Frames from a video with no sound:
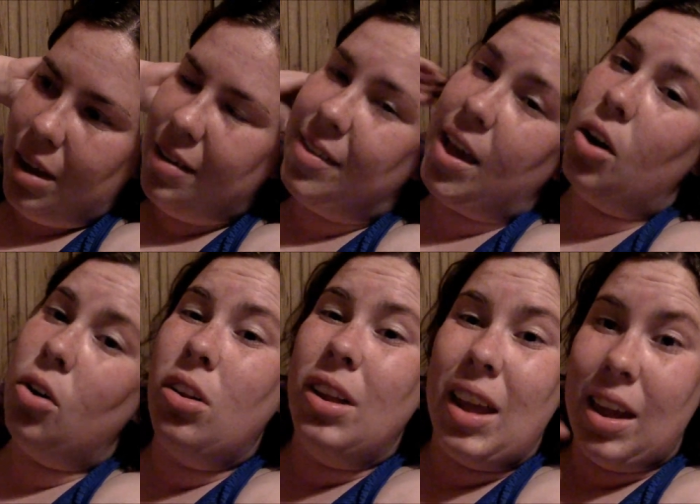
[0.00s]

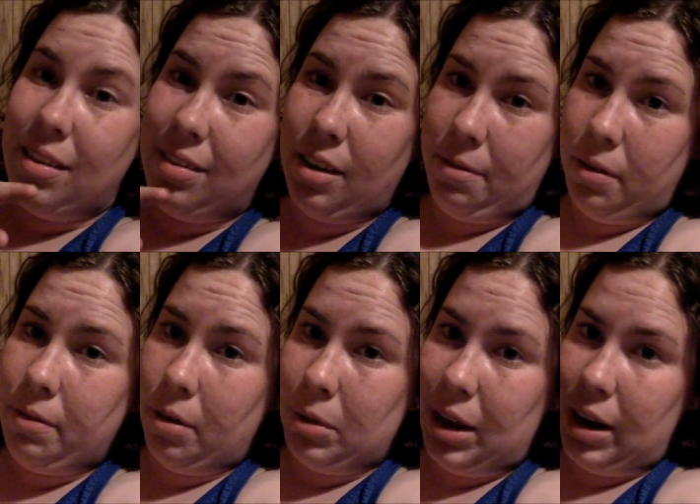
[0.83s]
Settle is different
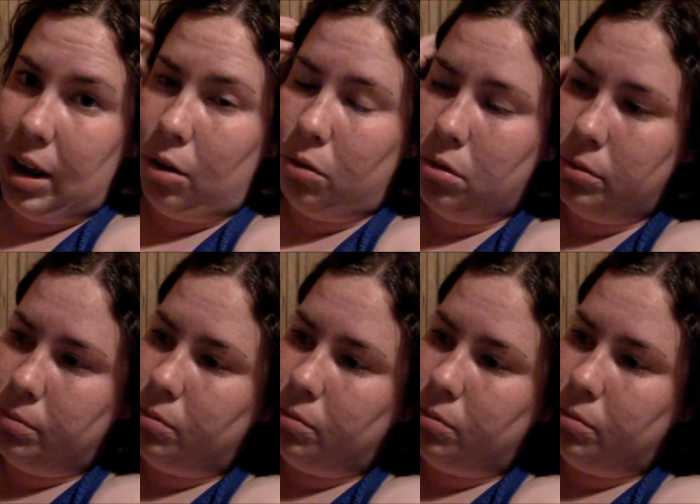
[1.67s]
from lay down.